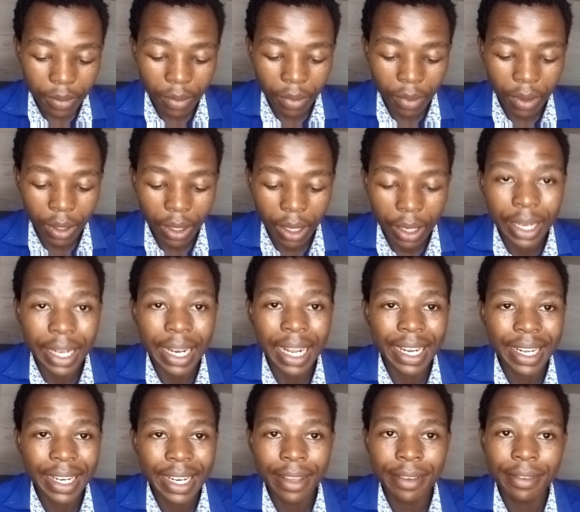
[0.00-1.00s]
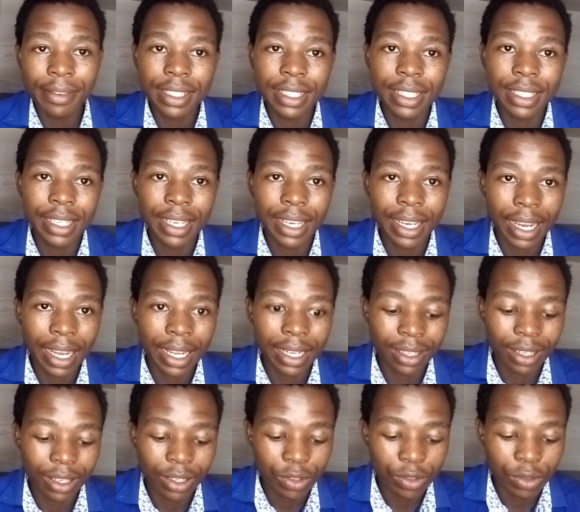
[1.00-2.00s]
Kanale diversity in that,
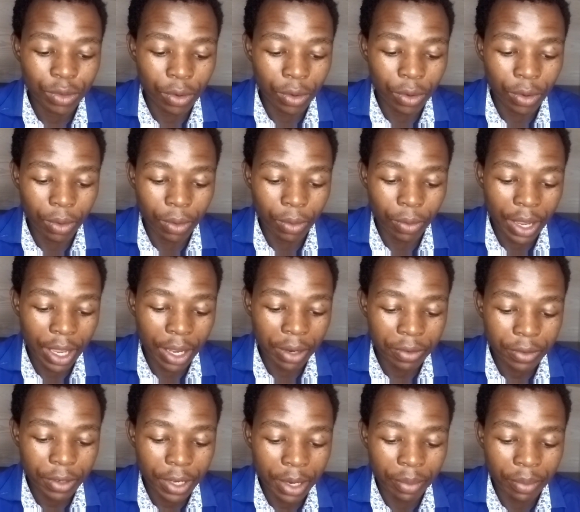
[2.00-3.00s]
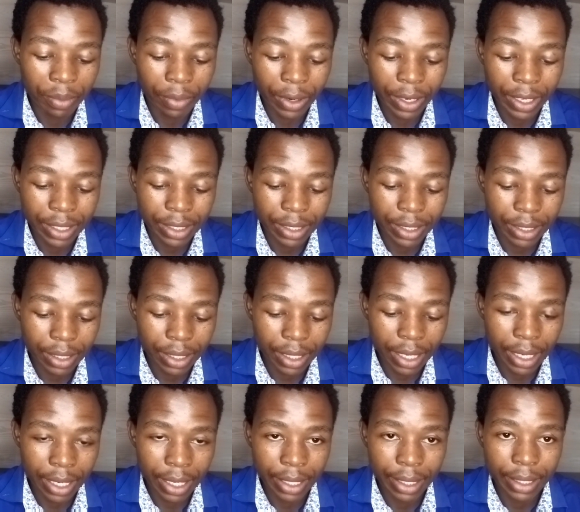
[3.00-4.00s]
so we have to embrace
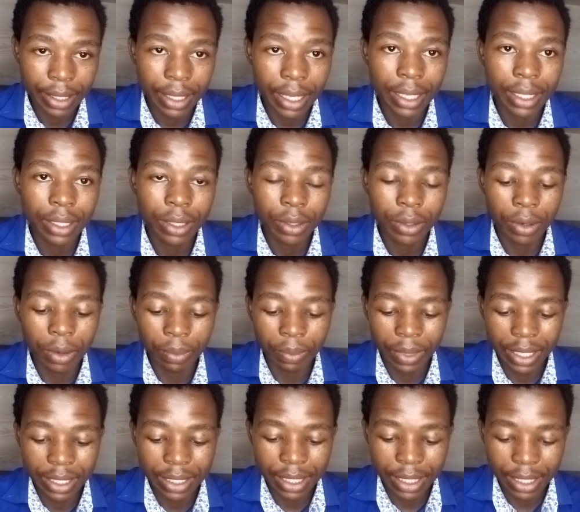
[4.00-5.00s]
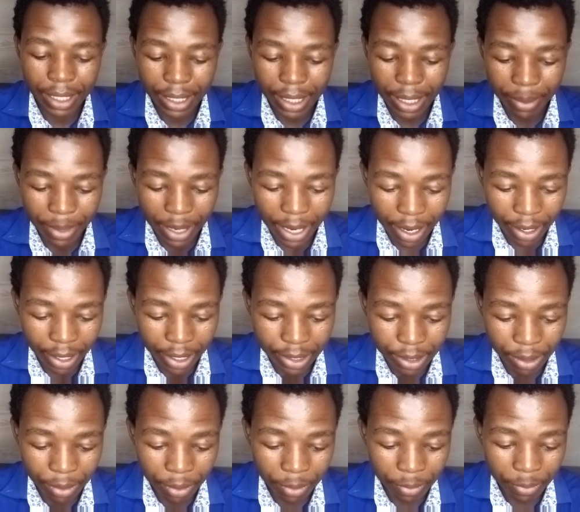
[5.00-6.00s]
that, that complexity that arises
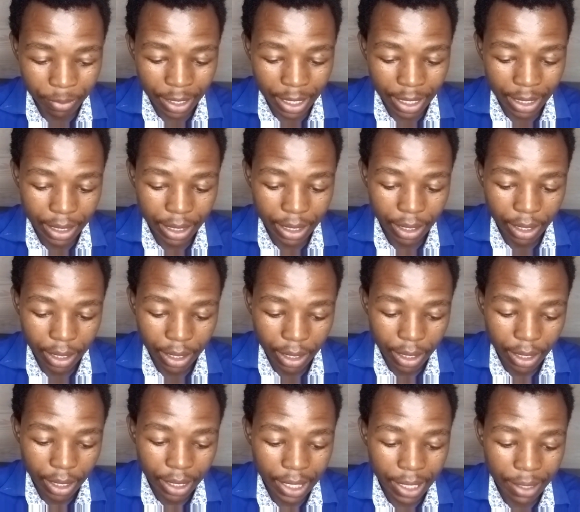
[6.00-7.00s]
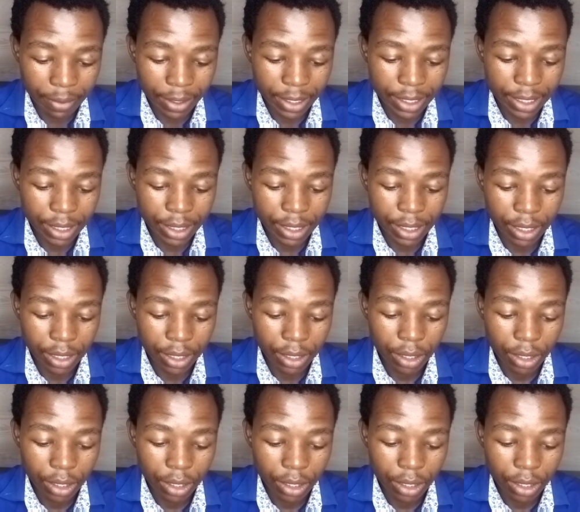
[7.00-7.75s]
with that diversity.